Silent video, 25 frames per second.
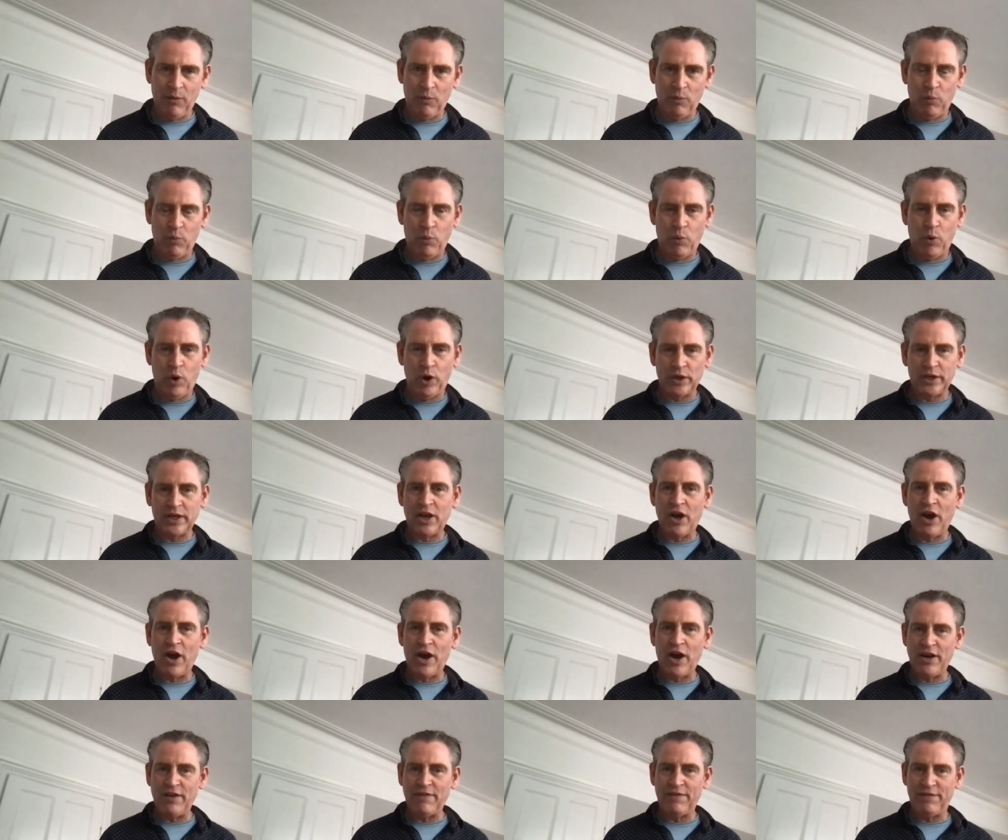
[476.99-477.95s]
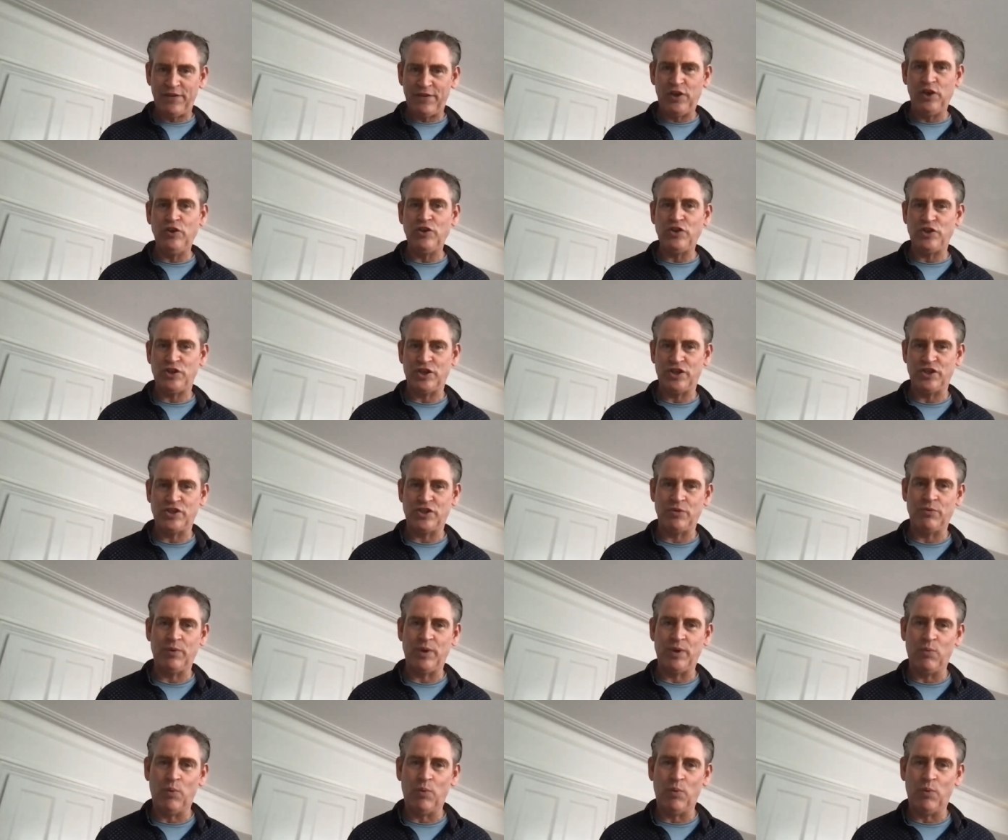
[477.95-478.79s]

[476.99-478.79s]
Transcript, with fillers: what kind of future do we